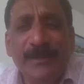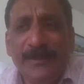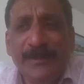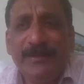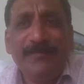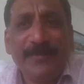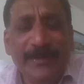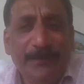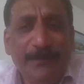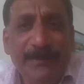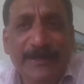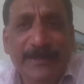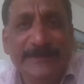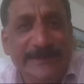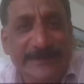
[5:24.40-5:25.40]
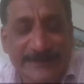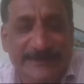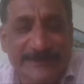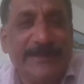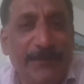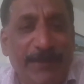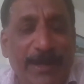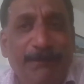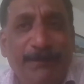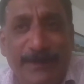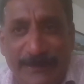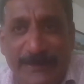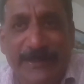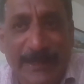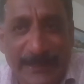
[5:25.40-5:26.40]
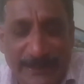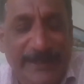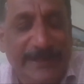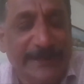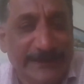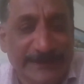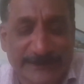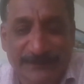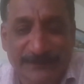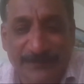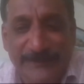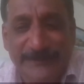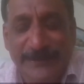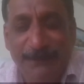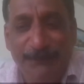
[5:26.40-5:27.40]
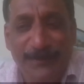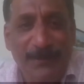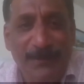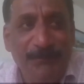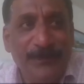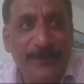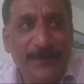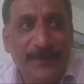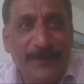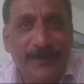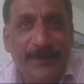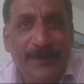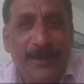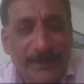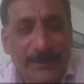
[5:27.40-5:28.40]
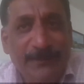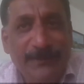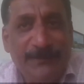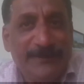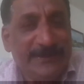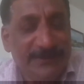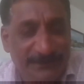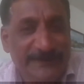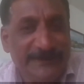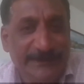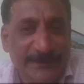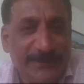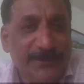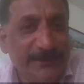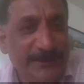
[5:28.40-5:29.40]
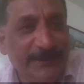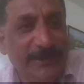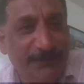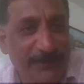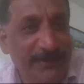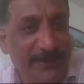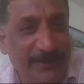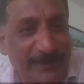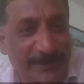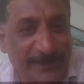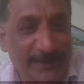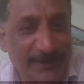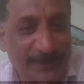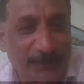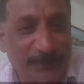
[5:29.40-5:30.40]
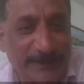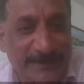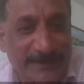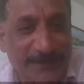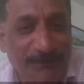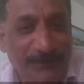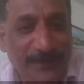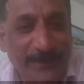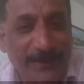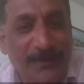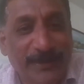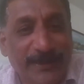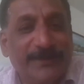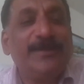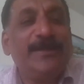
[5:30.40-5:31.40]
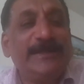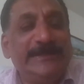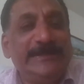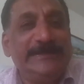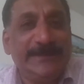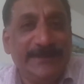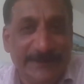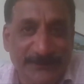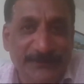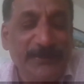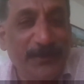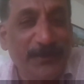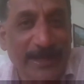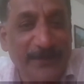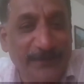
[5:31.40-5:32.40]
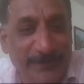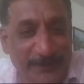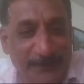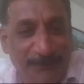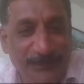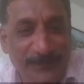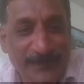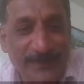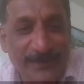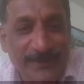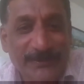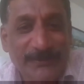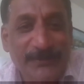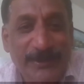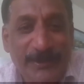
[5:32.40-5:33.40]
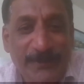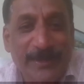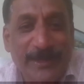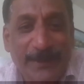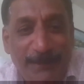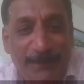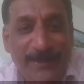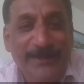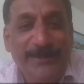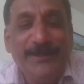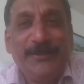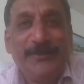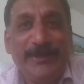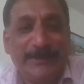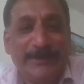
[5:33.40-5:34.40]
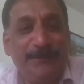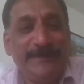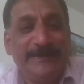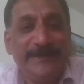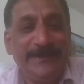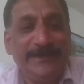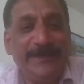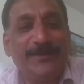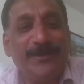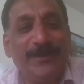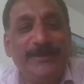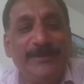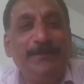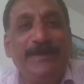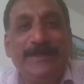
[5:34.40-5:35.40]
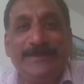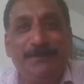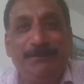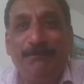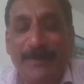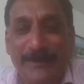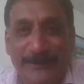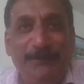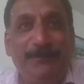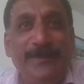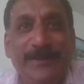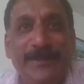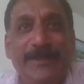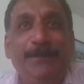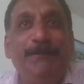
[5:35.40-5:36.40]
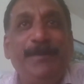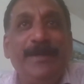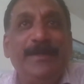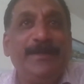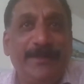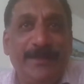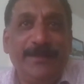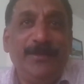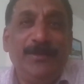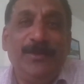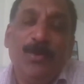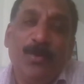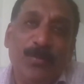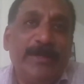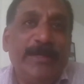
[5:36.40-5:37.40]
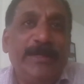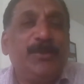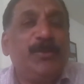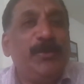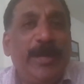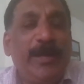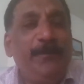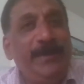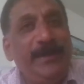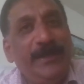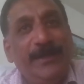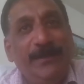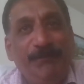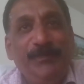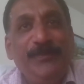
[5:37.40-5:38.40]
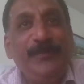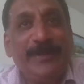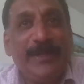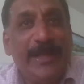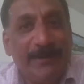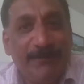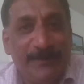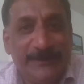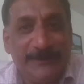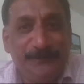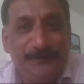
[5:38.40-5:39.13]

The fundamental changes that have happened are like this. For example, language was the first technology that we invented, humans, and now technology is the new language. So your ability to express in technology makes much bigger impact than what it could have been done with language.